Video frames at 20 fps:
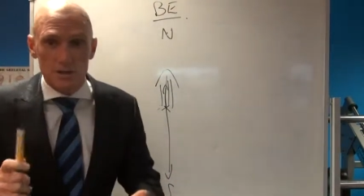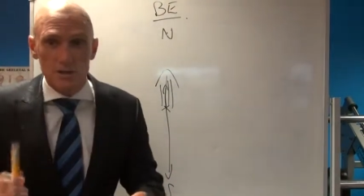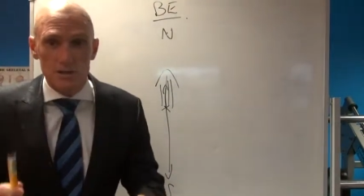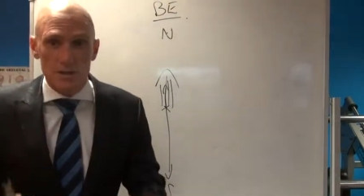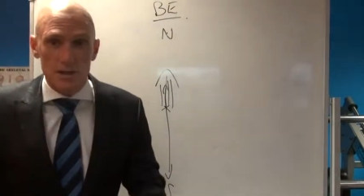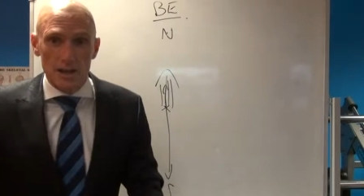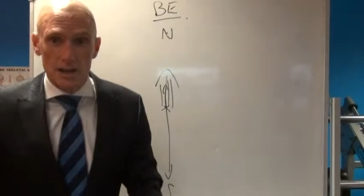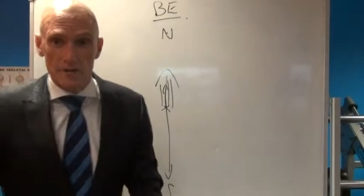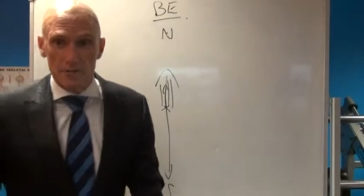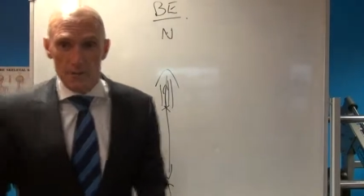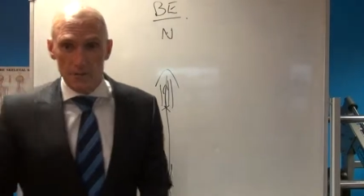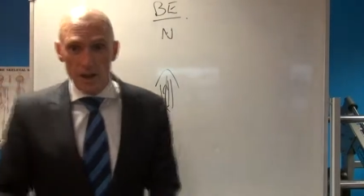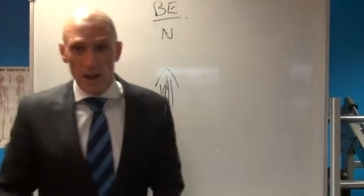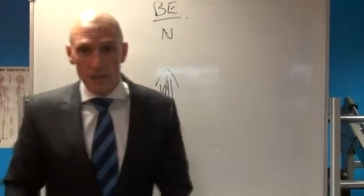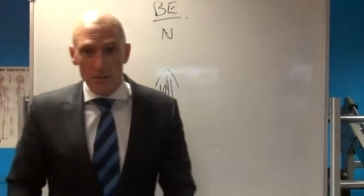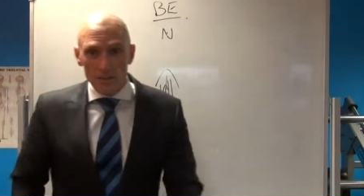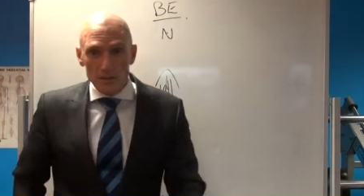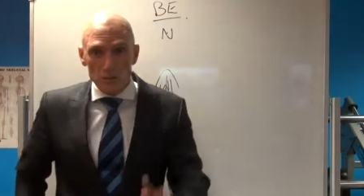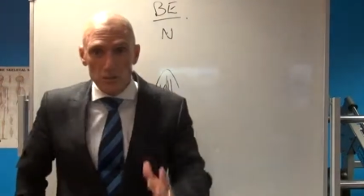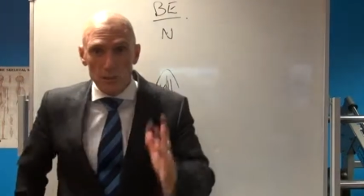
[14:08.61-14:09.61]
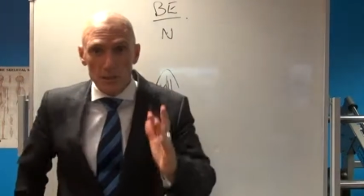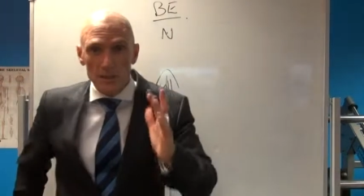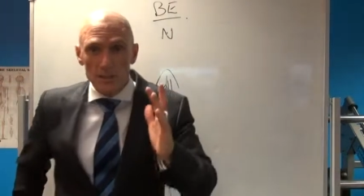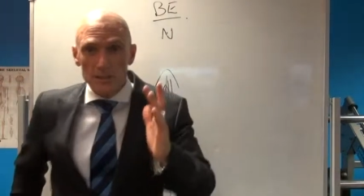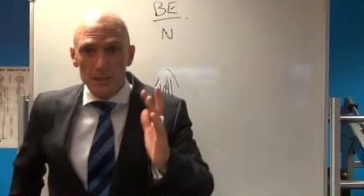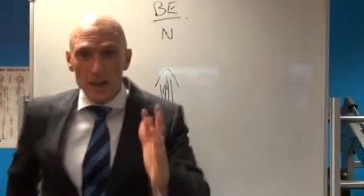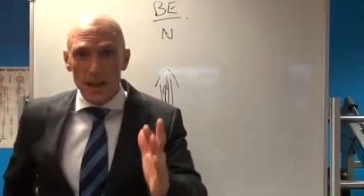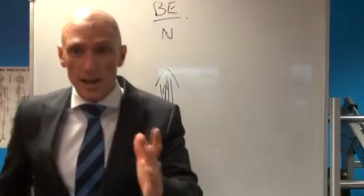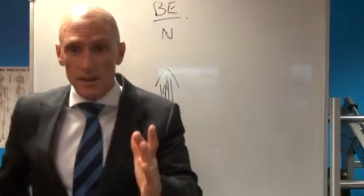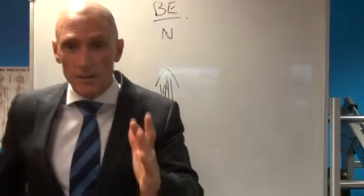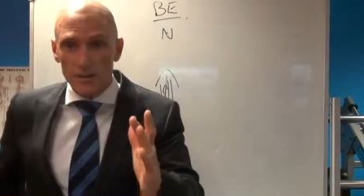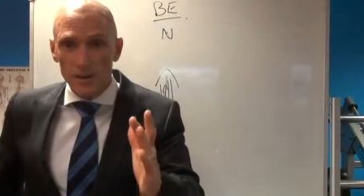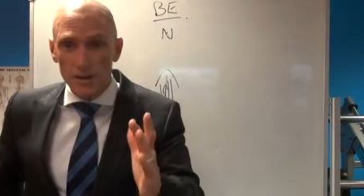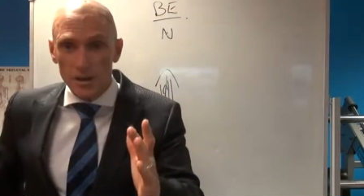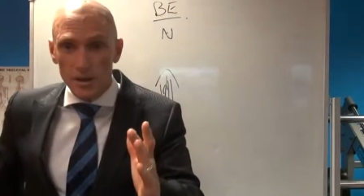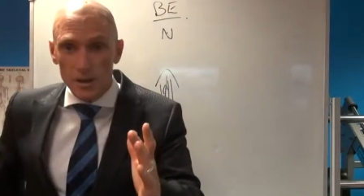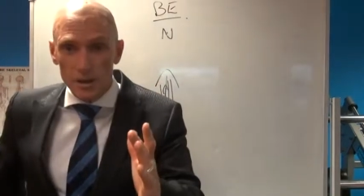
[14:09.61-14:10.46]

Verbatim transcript: Just if you're going this way south,